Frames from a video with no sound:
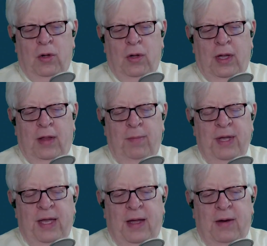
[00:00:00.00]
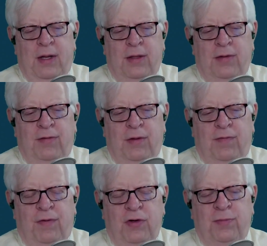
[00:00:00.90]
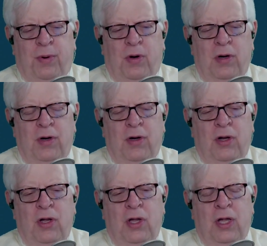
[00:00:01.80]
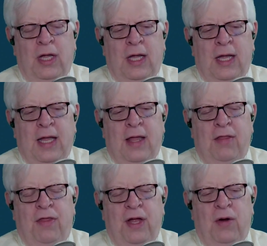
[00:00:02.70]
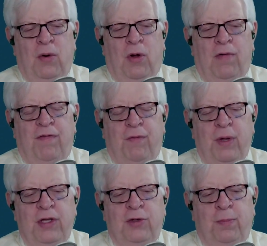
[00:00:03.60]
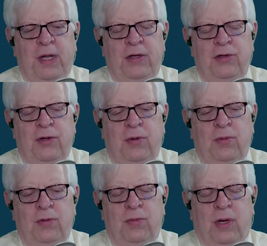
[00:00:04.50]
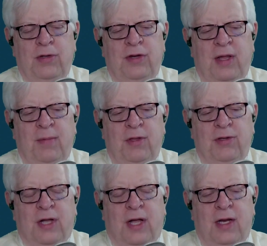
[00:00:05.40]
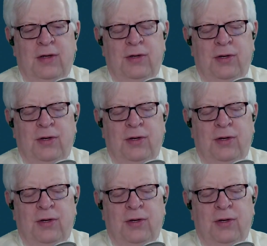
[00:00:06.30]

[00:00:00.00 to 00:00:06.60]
Help me out on this first part. There are free speech zones. What is the name of this college?